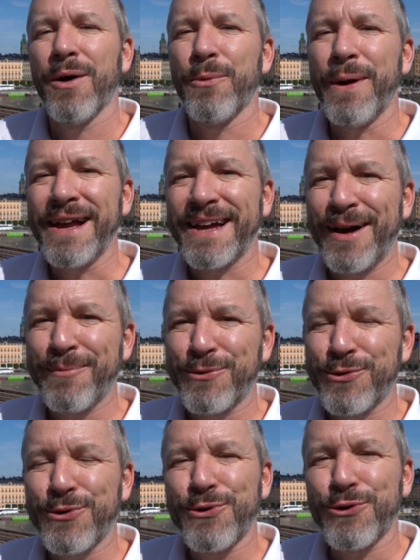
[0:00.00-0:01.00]
Welcome
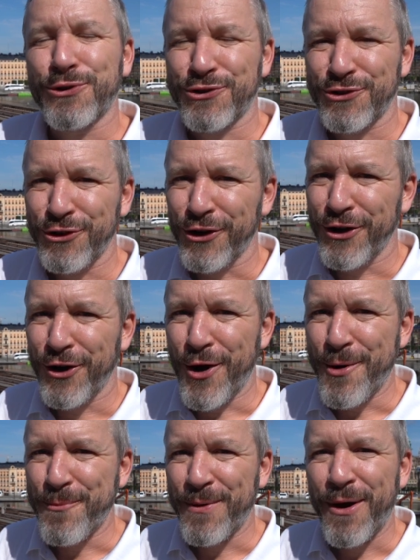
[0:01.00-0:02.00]
to
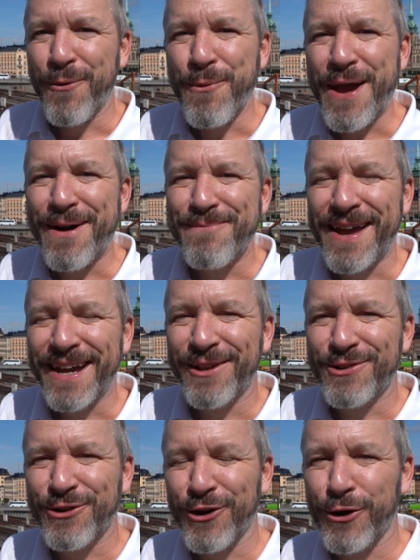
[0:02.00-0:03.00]
Stockholm. We are back
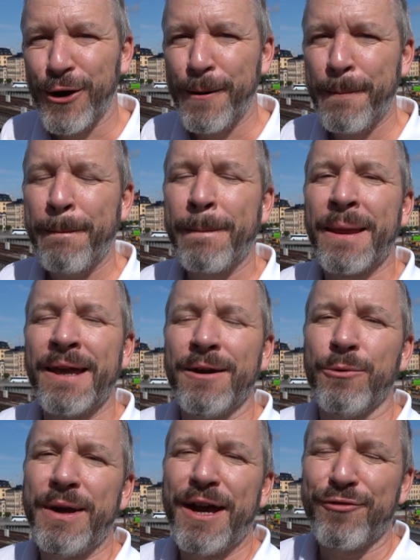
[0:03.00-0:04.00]
in Stockholm.
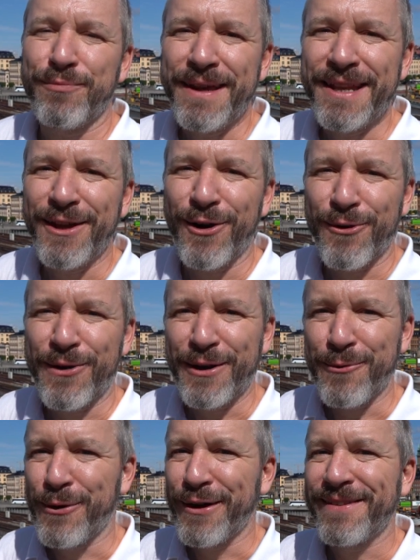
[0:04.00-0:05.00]
We have been here already
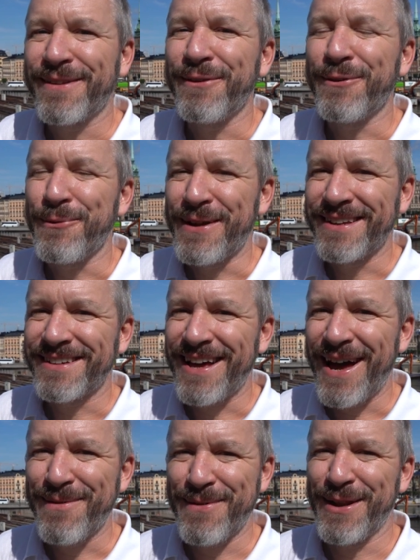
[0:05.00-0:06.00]
once in the winter
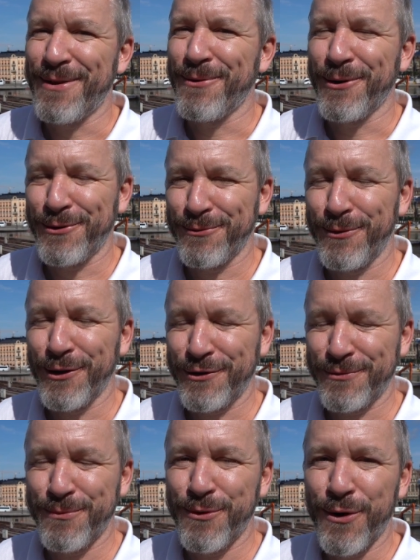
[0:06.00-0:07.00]
time and it was
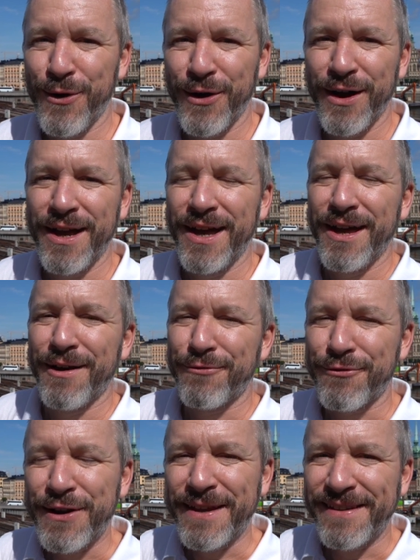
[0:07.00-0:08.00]
much more
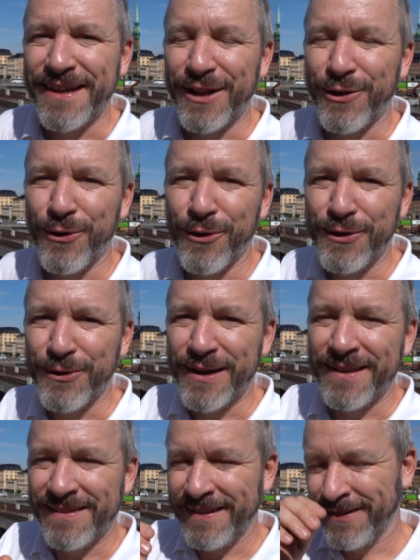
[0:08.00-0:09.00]
freezing and cold. You
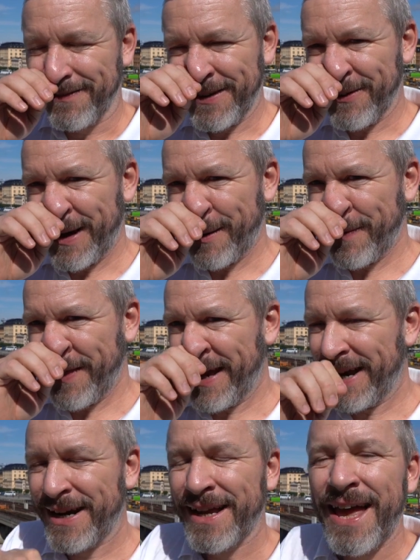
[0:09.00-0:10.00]
can see the video up
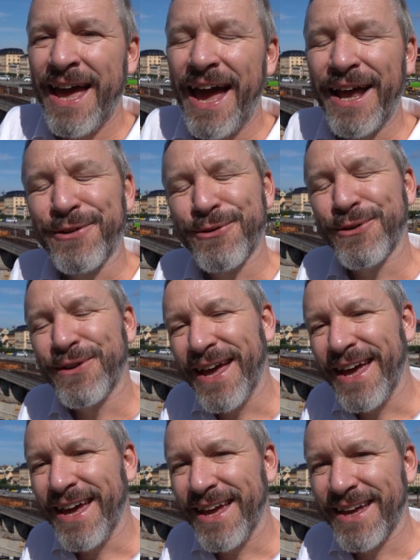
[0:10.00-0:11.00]
there. And
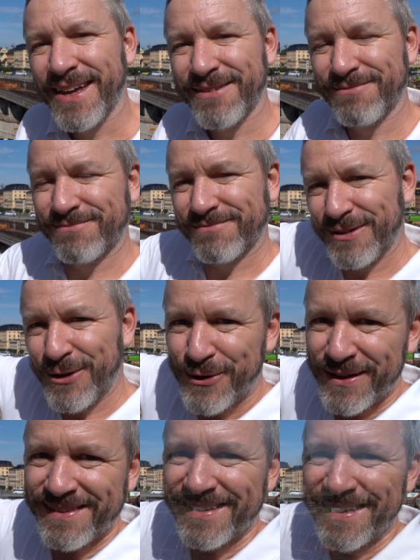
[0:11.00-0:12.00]
today, look at